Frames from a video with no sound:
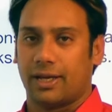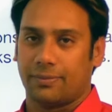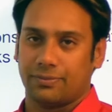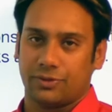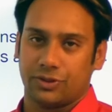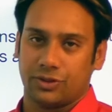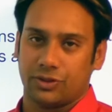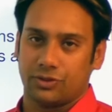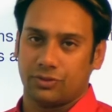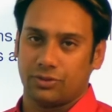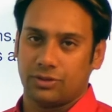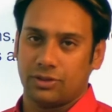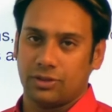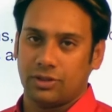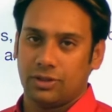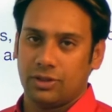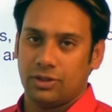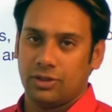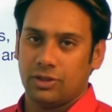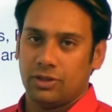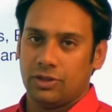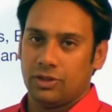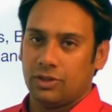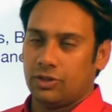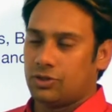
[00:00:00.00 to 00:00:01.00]
aptitude.
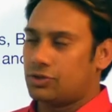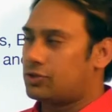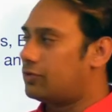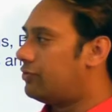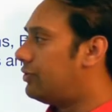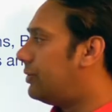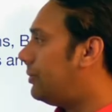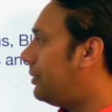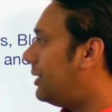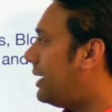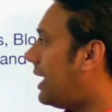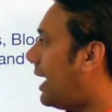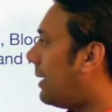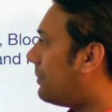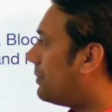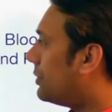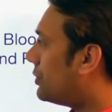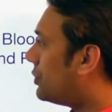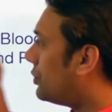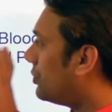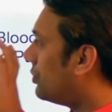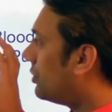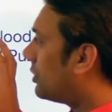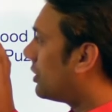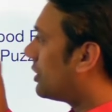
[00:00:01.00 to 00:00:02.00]
So verbal
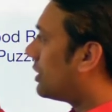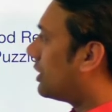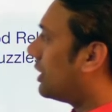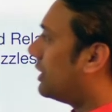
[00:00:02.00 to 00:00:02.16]
aptitude